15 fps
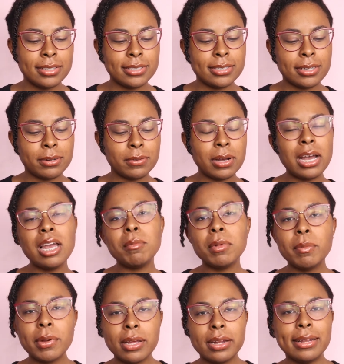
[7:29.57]
So I'm
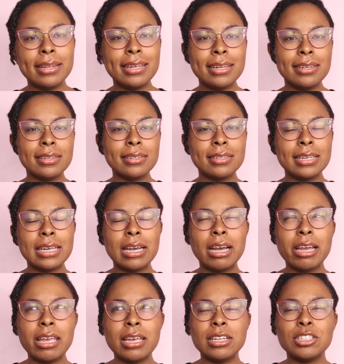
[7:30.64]
a bit
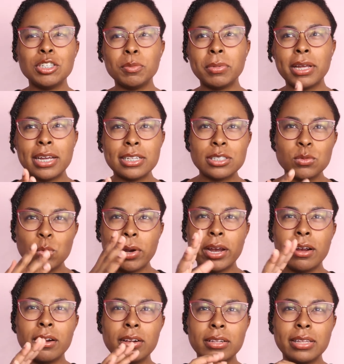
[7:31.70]
into plants
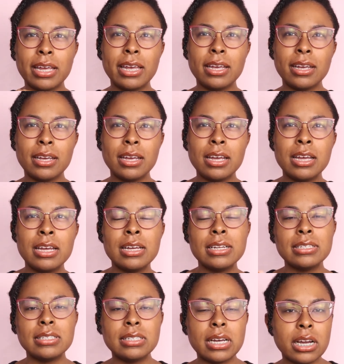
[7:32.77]
where like
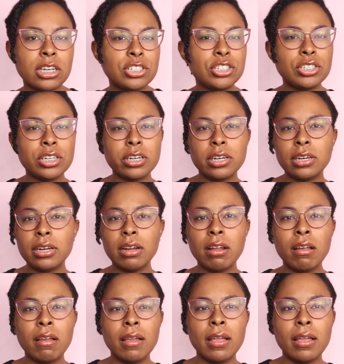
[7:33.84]
texture,